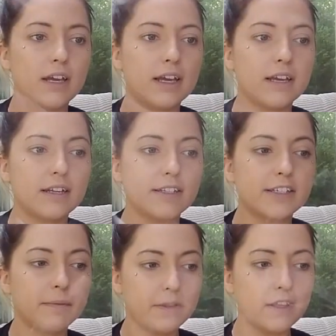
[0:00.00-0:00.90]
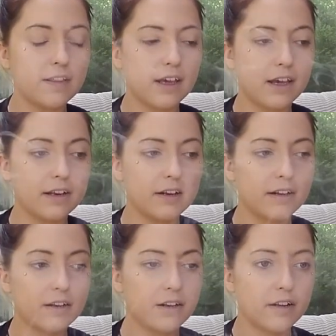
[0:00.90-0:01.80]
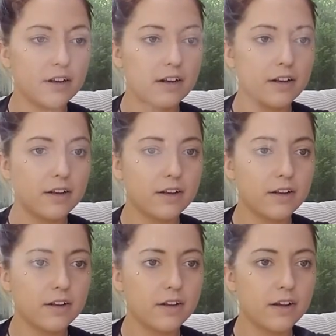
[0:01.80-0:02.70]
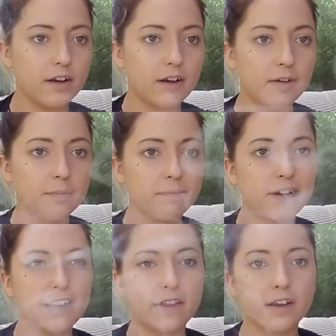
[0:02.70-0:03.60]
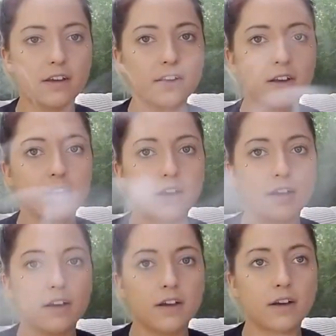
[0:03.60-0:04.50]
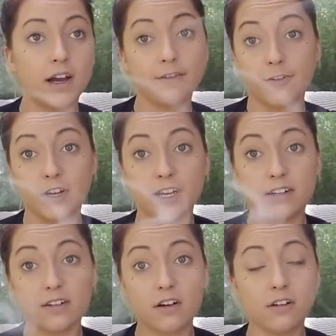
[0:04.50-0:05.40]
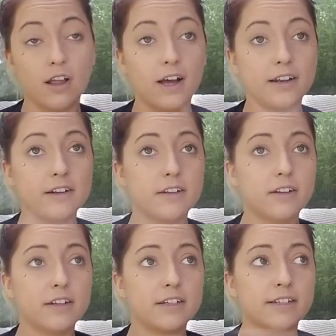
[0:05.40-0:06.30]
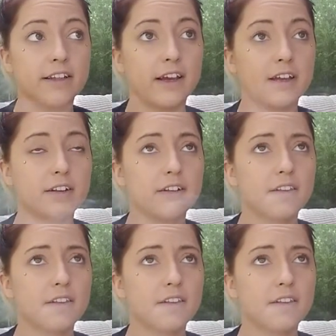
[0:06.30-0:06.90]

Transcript: And something that I think I forget a lot is that